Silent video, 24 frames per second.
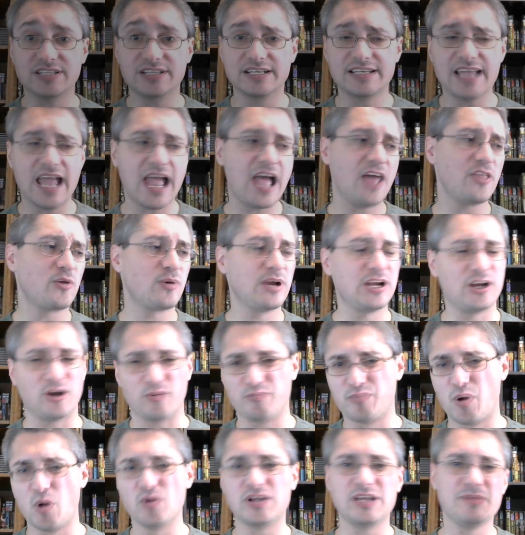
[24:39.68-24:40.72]
the Gathering, or
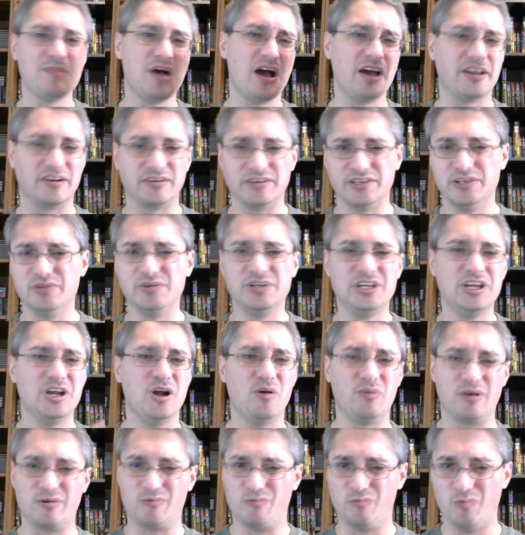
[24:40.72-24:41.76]
Pokemon, or
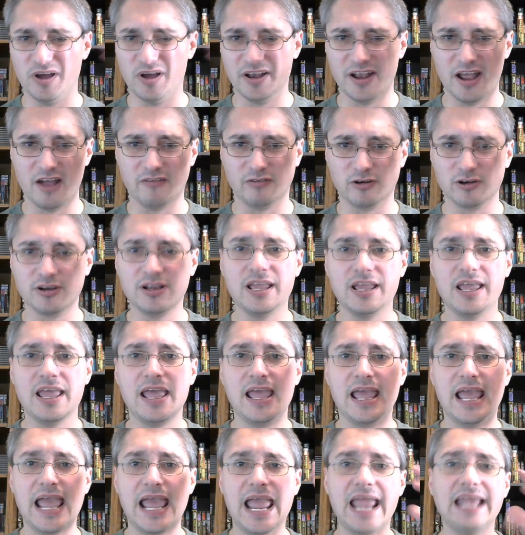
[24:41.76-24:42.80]
Yu-Gi-Oh, or whatever.
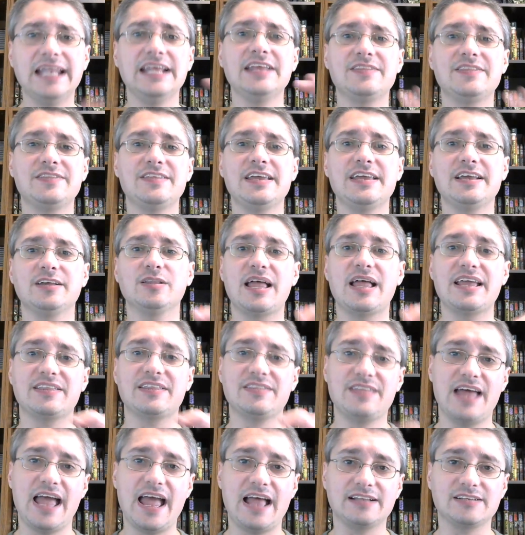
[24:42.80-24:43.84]
Anything
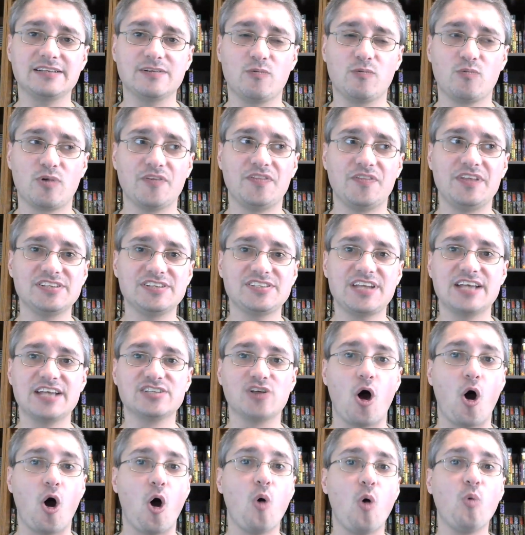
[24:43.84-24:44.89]
like that, where this has
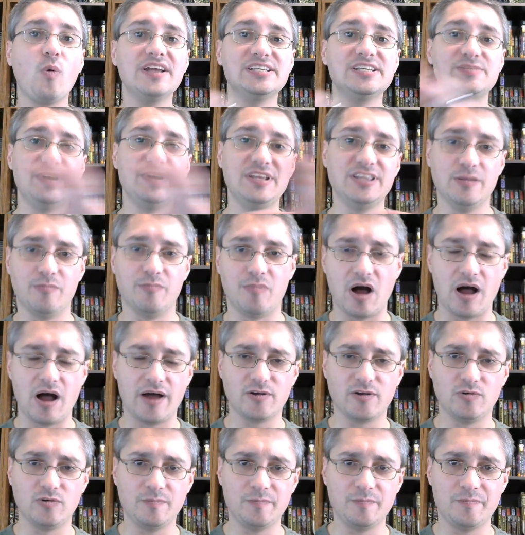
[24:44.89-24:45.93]
always been the
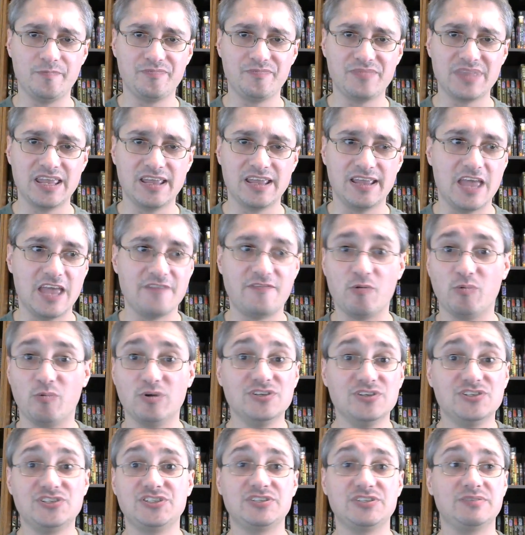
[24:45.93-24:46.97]
model, if it
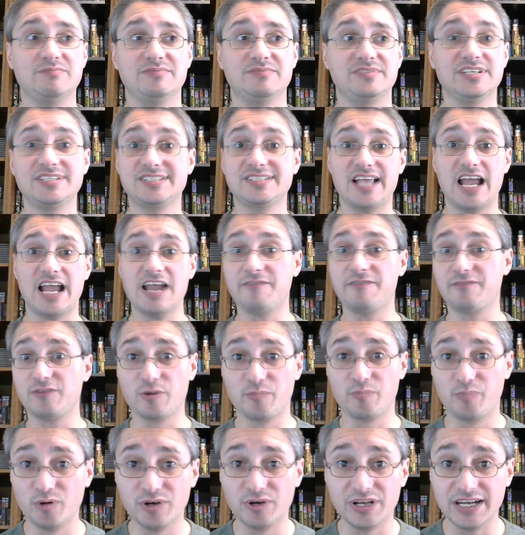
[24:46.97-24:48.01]
was
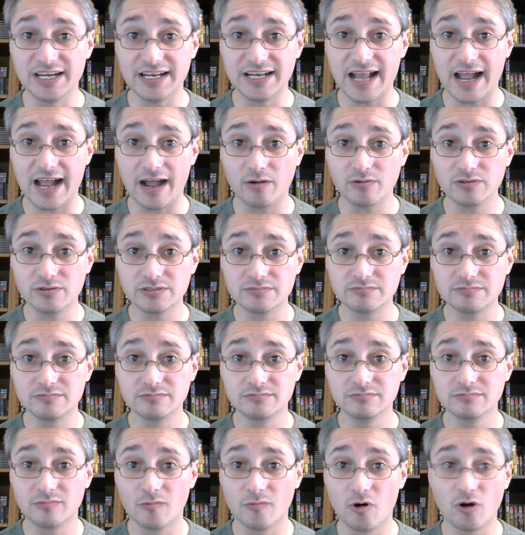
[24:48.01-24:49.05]
Decipher putting it out,
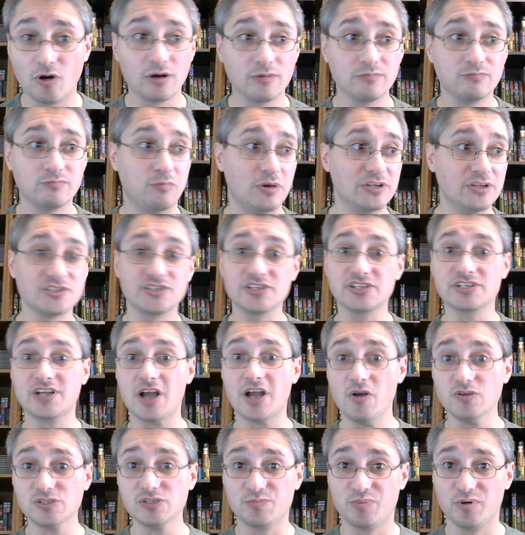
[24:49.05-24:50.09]
or Wizards of the
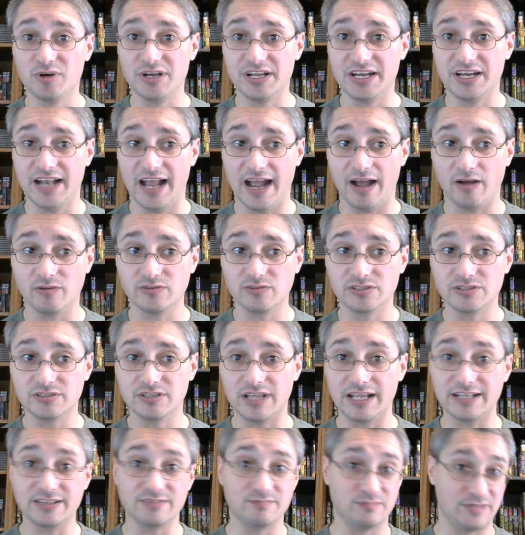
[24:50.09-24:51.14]
Coast putting it out,
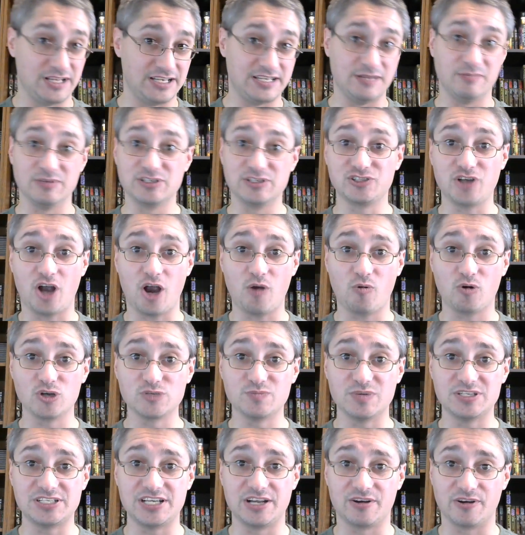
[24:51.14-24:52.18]
like they did with Star
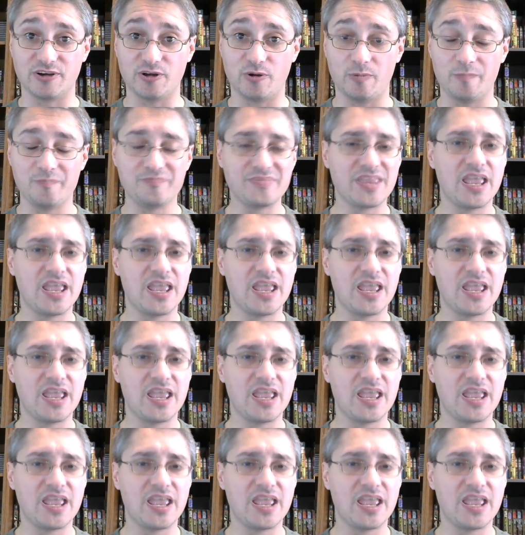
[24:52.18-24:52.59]
Wars material,